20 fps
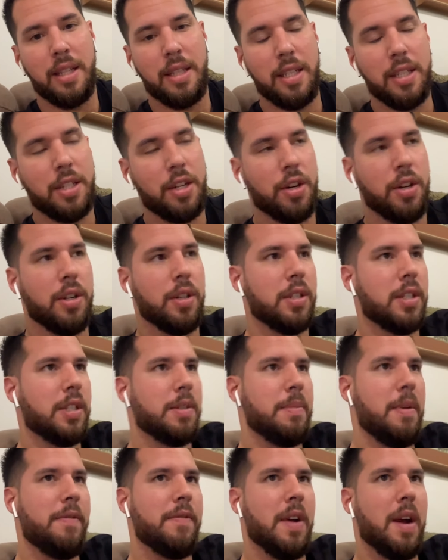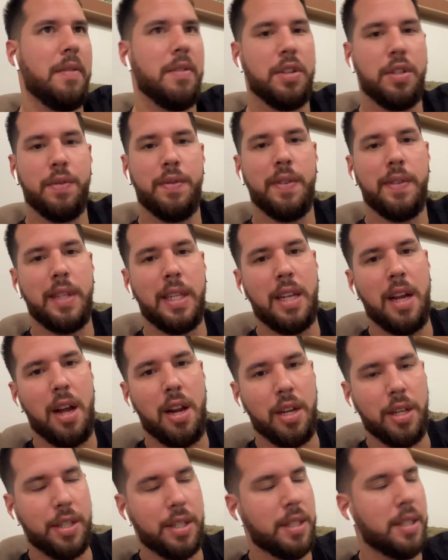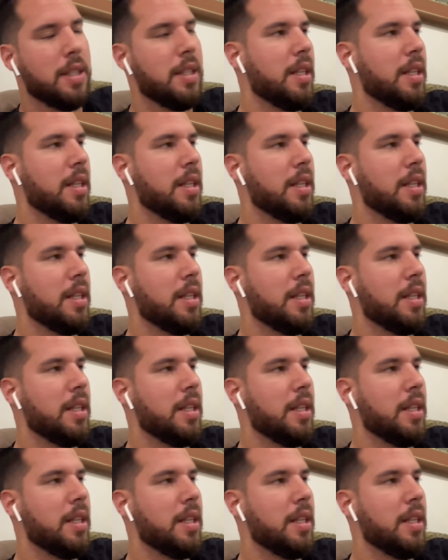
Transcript: this girl just made five hundred fifty dollars